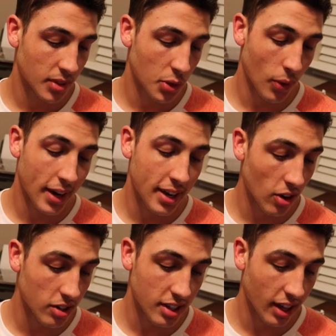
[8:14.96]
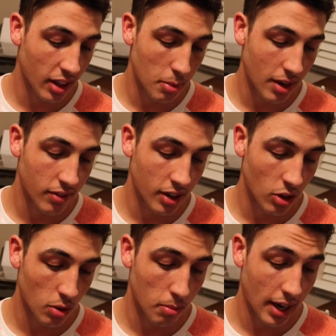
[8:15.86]
Creating art together by
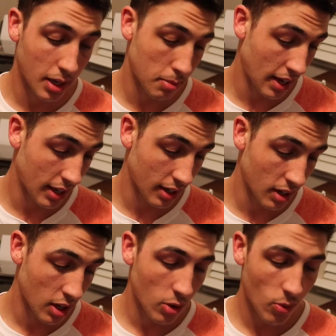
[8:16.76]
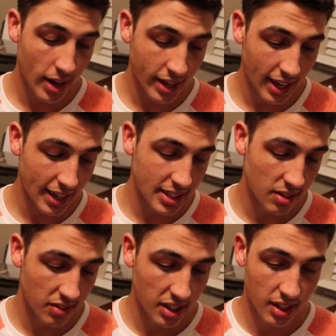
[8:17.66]
finger or body painting, riding
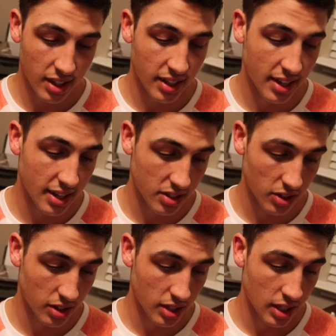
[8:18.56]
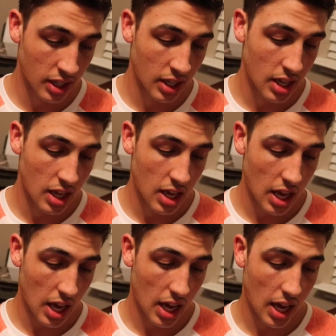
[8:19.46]
ATV in the desert,
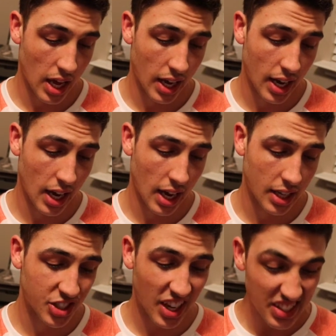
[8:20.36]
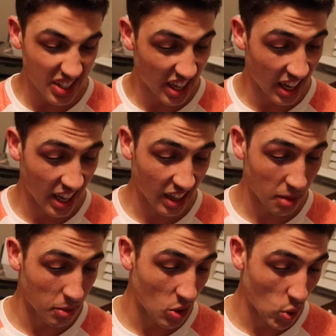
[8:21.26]
and jet skiing,
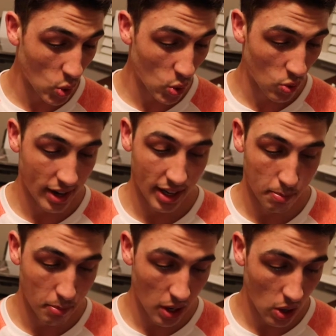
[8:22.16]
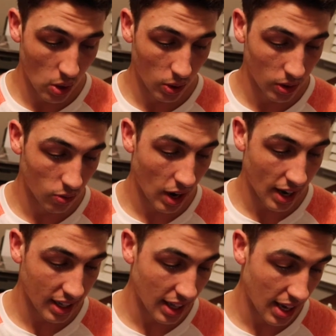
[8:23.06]
that'd be cool, running a boat,
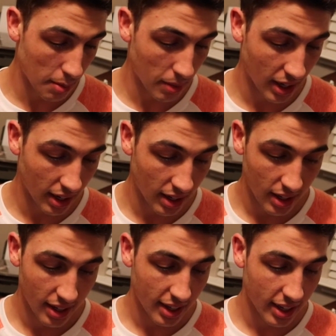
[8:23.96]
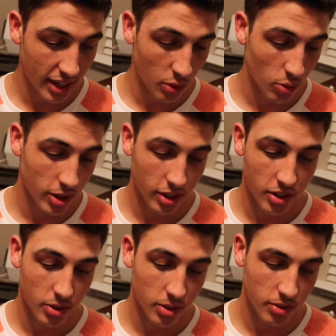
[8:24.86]
rock climbing, getting
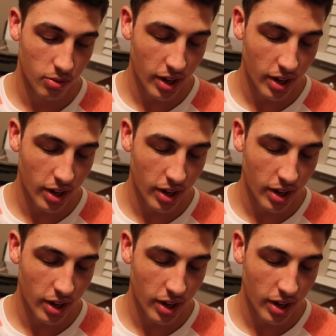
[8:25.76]
ridiculed